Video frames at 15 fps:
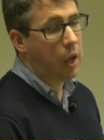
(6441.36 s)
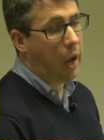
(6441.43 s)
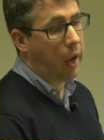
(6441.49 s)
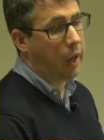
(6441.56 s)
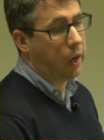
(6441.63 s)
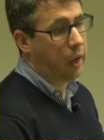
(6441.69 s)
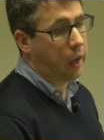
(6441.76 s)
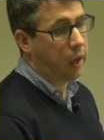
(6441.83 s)

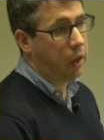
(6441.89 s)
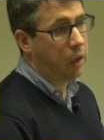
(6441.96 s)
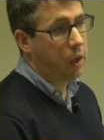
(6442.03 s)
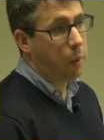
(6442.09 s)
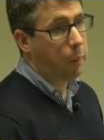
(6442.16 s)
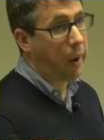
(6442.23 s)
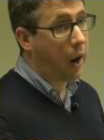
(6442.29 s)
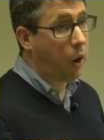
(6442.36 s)
And
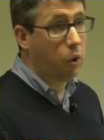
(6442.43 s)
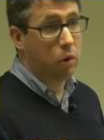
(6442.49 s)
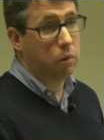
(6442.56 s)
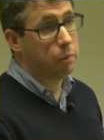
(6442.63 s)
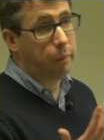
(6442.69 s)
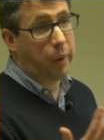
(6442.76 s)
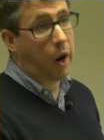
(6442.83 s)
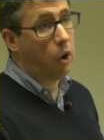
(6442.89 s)

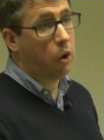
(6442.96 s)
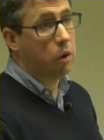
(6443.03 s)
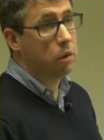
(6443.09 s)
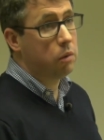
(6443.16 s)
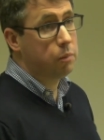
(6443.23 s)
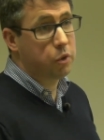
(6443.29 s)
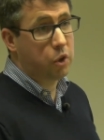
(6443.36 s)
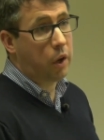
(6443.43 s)

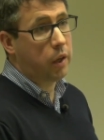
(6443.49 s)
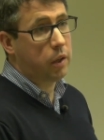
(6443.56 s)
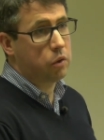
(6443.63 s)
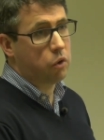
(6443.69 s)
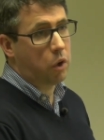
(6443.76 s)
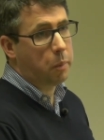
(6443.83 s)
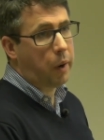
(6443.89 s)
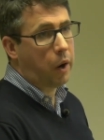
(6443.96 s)
power
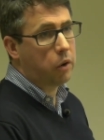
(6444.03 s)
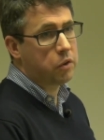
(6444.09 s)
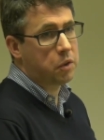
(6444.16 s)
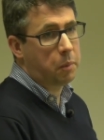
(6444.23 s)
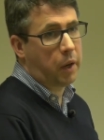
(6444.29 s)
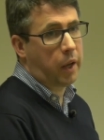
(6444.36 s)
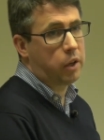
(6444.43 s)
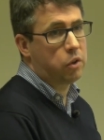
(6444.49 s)
science, right? Power
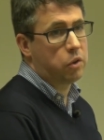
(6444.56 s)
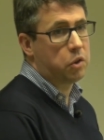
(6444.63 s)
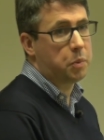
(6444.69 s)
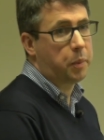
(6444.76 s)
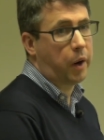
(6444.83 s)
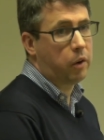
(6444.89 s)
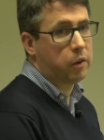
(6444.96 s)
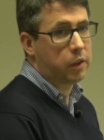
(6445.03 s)
simulations,
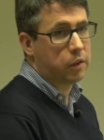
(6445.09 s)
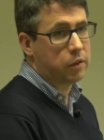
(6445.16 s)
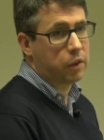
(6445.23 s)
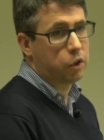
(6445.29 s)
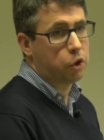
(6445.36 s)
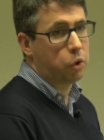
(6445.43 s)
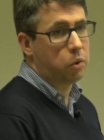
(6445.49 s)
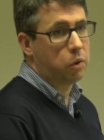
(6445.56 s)
power things
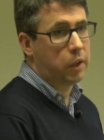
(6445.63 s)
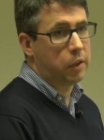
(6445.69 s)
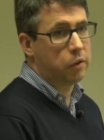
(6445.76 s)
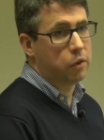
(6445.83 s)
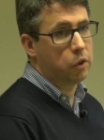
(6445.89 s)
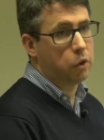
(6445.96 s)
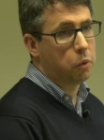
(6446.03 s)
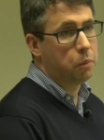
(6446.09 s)
that you need
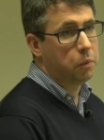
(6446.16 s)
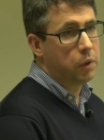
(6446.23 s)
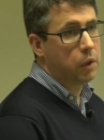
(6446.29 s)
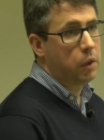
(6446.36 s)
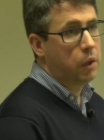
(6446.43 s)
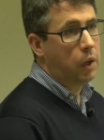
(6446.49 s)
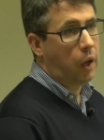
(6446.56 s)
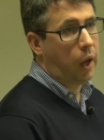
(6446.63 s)
to do,
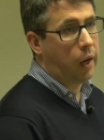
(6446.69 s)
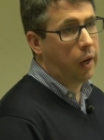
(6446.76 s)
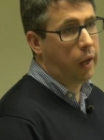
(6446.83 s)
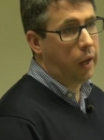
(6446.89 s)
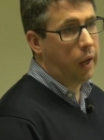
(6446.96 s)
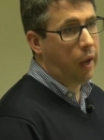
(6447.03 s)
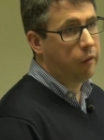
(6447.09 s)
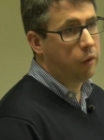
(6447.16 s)
and
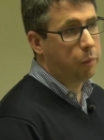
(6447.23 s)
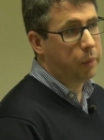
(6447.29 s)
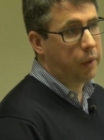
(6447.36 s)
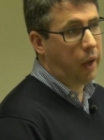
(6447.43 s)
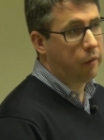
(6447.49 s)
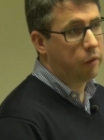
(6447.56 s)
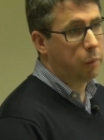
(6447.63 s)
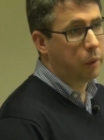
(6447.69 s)
have
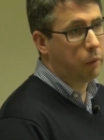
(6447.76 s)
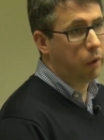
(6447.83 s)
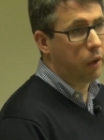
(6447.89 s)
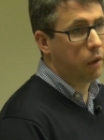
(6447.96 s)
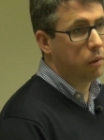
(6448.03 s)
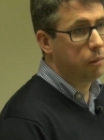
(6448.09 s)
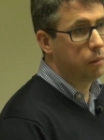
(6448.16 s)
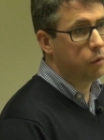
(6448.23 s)
it be
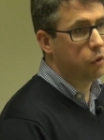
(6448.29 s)
real.